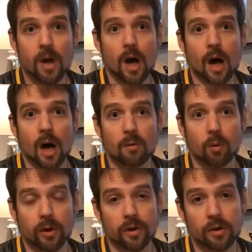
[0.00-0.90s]
but we're
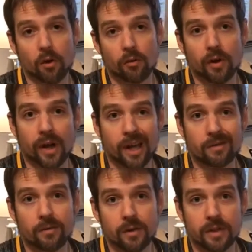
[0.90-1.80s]
going to go over a
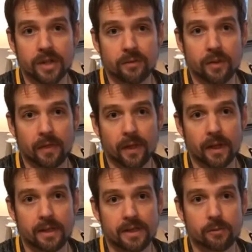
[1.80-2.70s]
handful of different
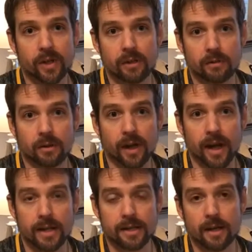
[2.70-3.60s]
things that we can look at